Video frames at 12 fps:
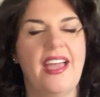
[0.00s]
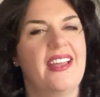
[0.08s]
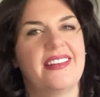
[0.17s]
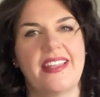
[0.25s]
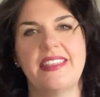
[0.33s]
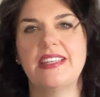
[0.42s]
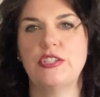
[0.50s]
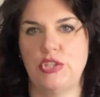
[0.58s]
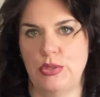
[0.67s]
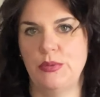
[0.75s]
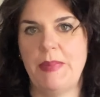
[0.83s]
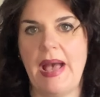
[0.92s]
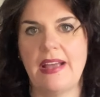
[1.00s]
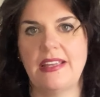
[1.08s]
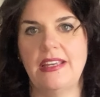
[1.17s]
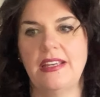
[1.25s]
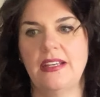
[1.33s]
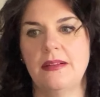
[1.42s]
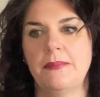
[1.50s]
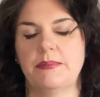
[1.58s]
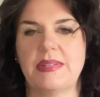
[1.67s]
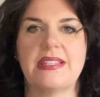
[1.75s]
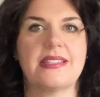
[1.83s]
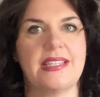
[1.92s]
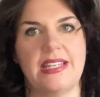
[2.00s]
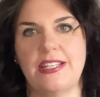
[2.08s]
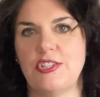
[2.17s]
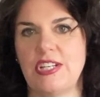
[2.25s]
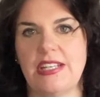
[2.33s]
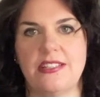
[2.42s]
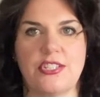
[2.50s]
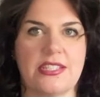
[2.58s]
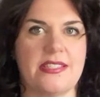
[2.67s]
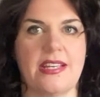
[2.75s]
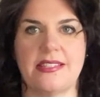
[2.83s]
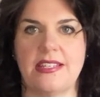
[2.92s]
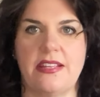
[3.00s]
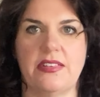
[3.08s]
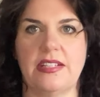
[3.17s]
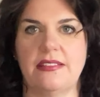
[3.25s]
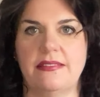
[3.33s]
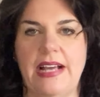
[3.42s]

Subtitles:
Nothing too baggy, but the skinny jean just doesn't even